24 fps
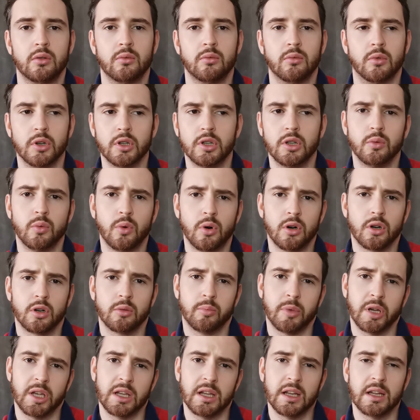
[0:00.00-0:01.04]
Or you walk
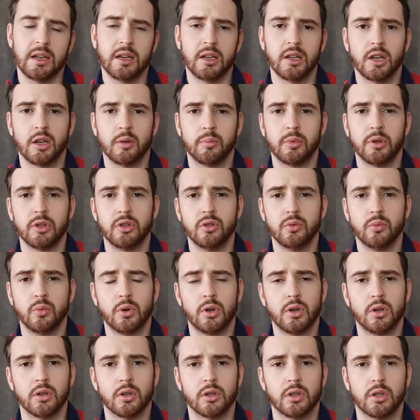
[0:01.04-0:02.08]
by getting up and you
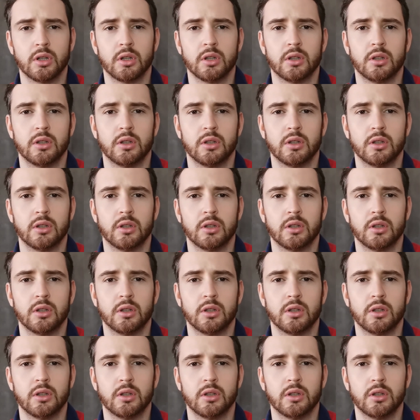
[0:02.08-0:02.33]
walk.